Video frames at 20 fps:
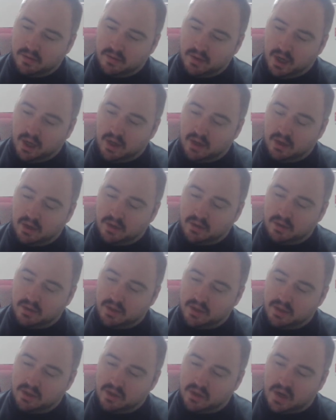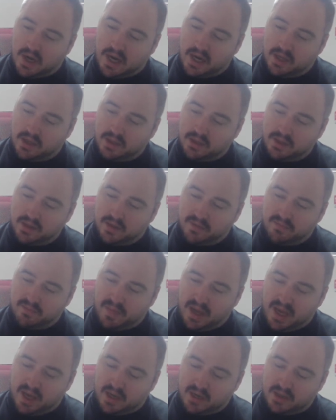Oh, the Trials of
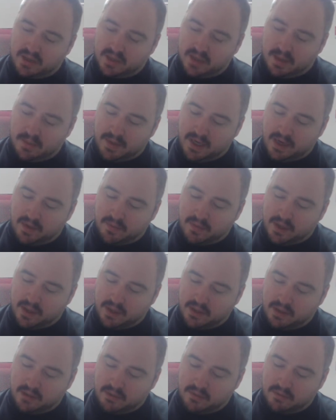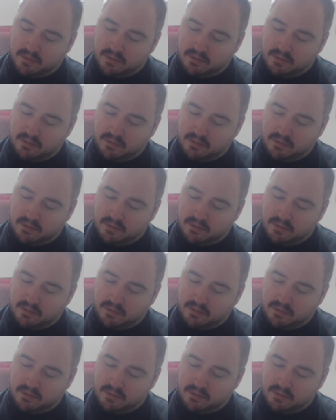Mana is coming out pretty soon.